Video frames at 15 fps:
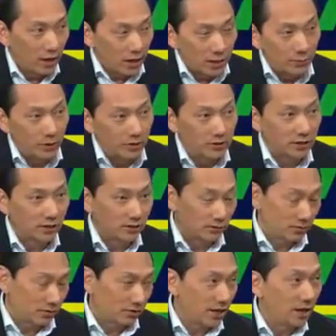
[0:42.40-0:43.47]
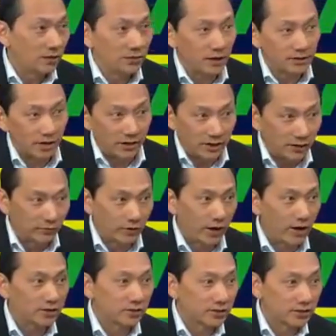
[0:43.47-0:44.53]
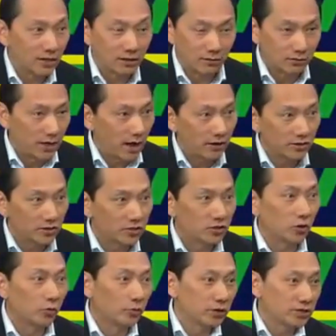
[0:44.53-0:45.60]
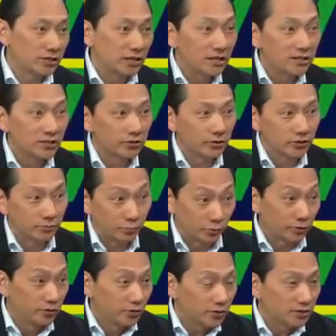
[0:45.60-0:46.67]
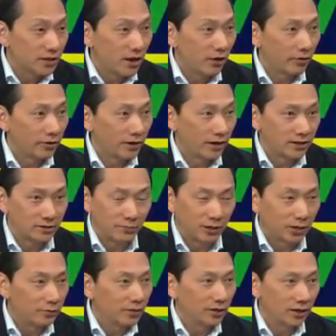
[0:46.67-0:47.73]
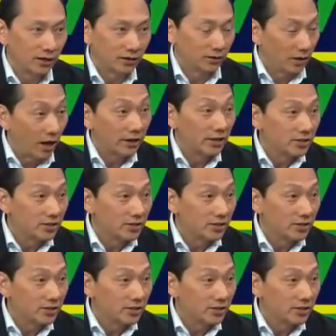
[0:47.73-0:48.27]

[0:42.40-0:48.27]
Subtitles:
image that saying things I never actually said. That is so much easier to produce now, and it's becoming a lot